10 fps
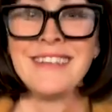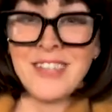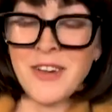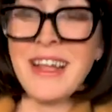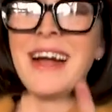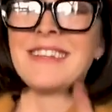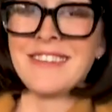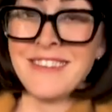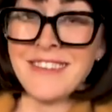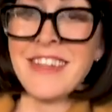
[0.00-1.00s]
So
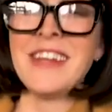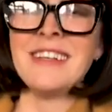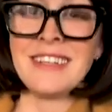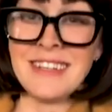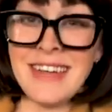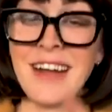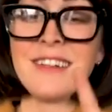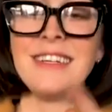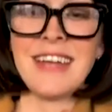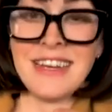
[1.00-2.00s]
yes, it is
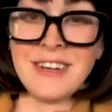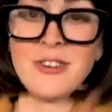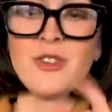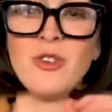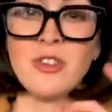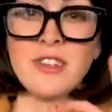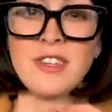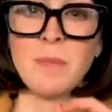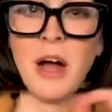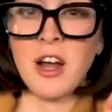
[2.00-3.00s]
exactly 10 years old.
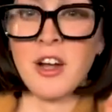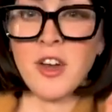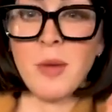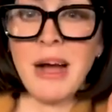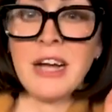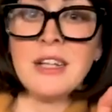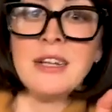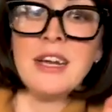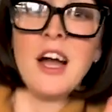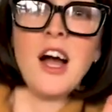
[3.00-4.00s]
Spot on, Noma.
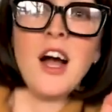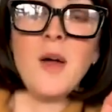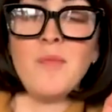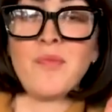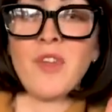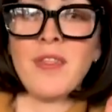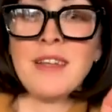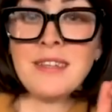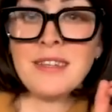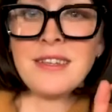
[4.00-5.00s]

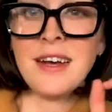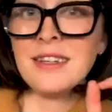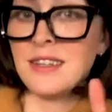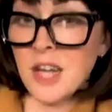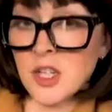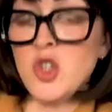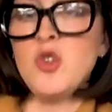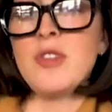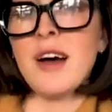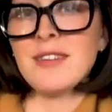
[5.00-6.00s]
This is a
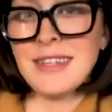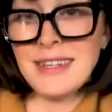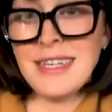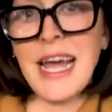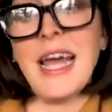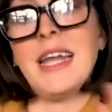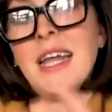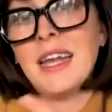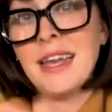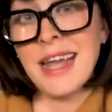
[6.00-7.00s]

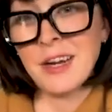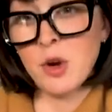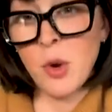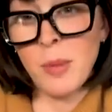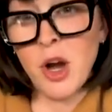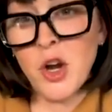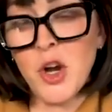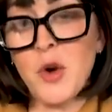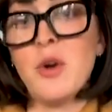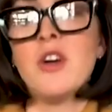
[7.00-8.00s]
2010 Negro
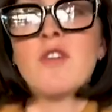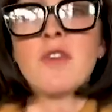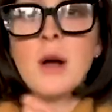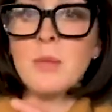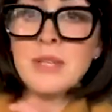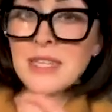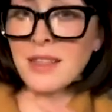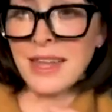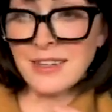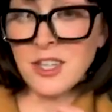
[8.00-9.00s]
Amaro from
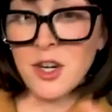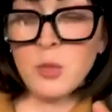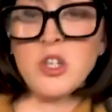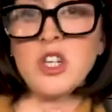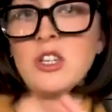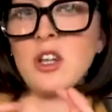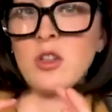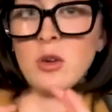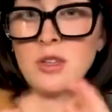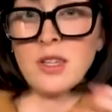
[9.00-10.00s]
Salento, which is the
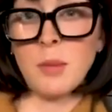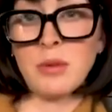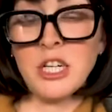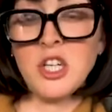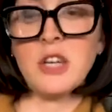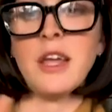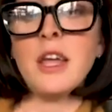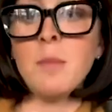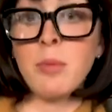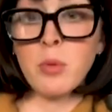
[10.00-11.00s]
little sub-region
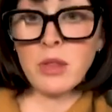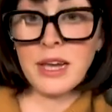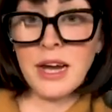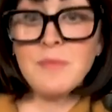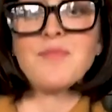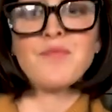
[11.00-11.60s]
in Puglia,